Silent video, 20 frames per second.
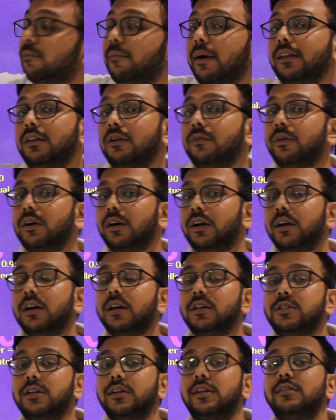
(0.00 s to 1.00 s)
by the word
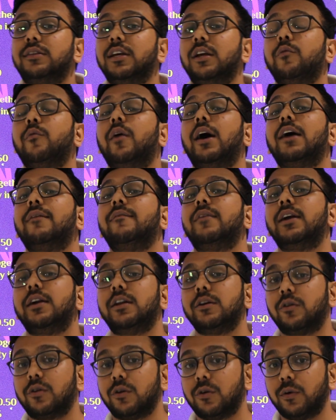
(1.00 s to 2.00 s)
nurture, is the environment
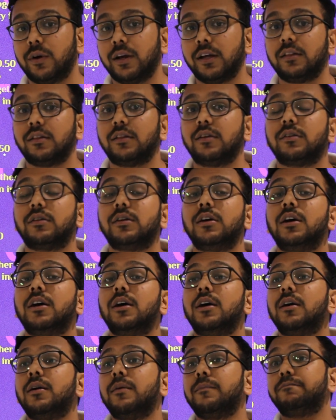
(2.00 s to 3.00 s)
you grow in, the
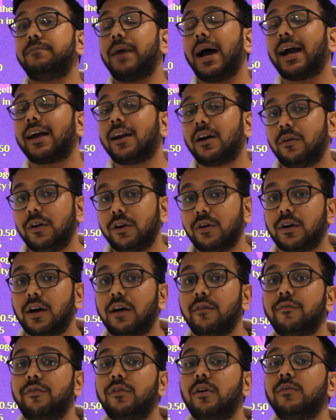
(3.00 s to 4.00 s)
background you
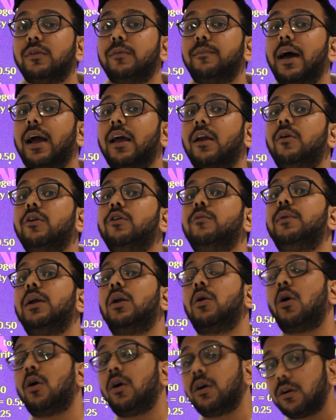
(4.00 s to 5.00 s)
come from, the background you
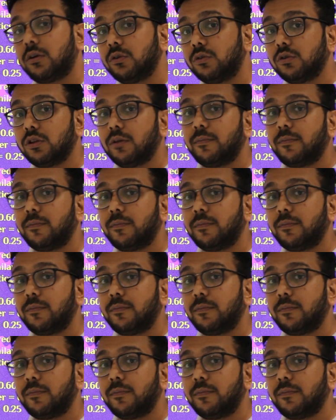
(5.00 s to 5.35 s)
belong to, the